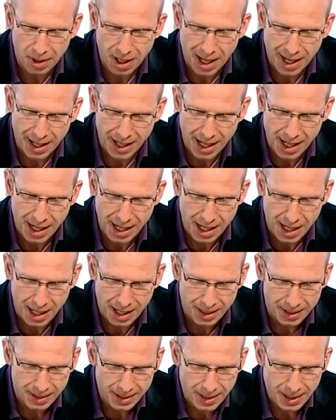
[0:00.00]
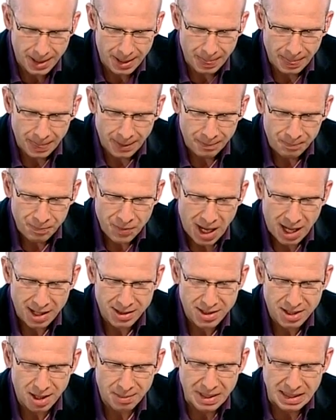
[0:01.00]
had
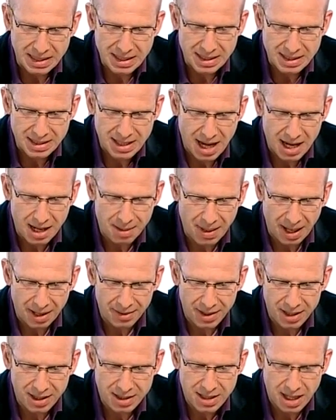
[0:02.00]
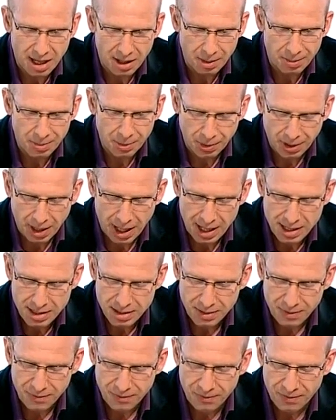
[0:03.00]
something to say about the terrible
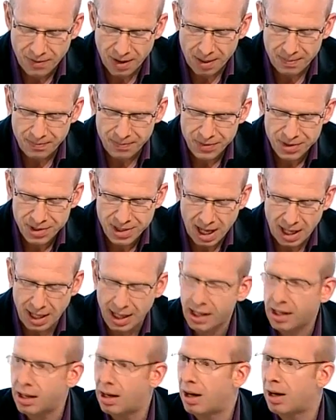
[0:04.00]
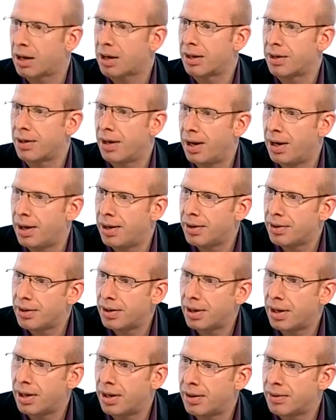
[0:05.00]
case of Sally Clark and
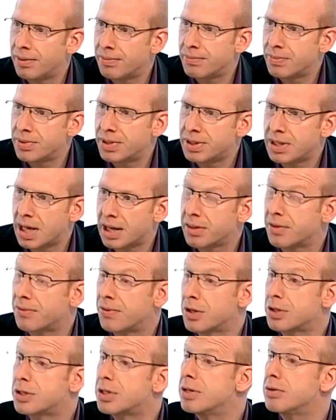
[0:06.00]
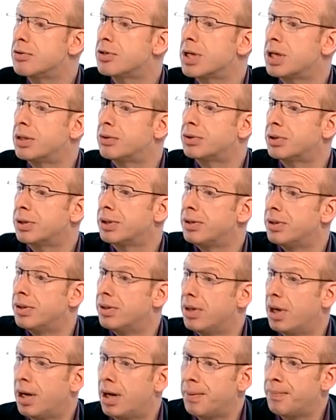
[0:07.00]
the death of her two children
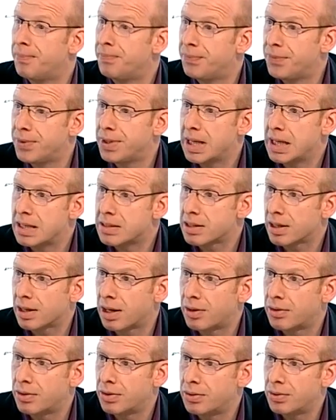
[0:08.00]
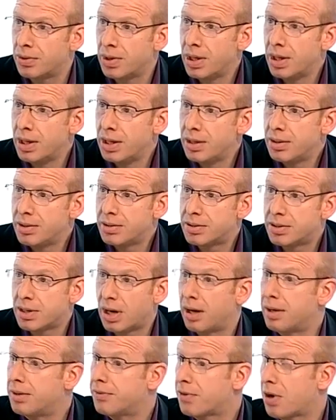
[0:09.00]
years ago, who
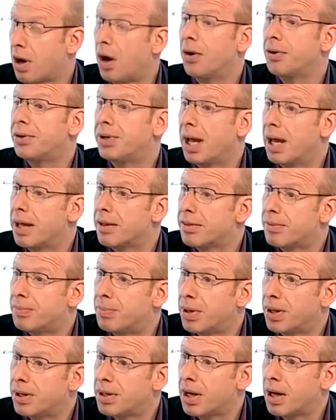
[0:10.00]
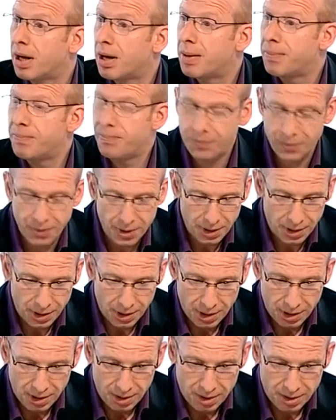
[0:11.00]
died of cot death. But
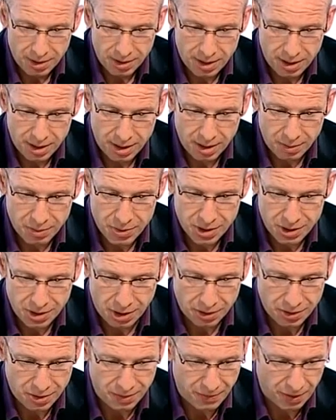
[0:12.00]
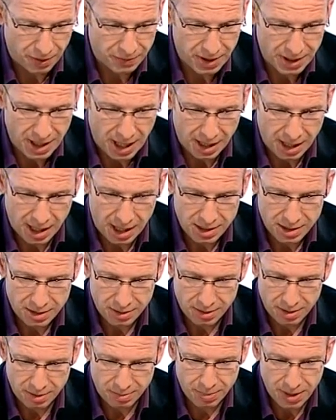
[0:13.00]
there was a doctor involved in that case,
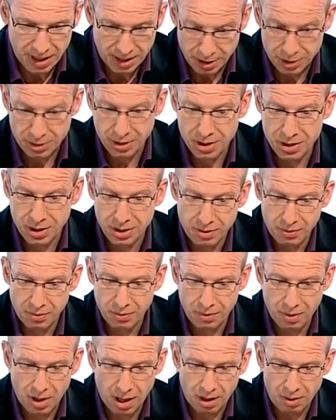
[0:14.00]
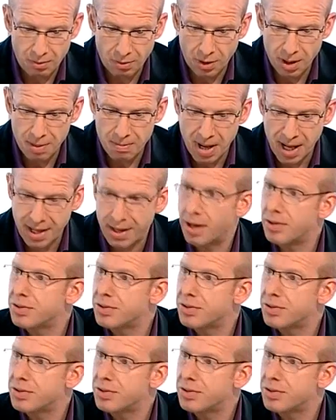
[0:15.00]
the paediatrician, Roy Meadows.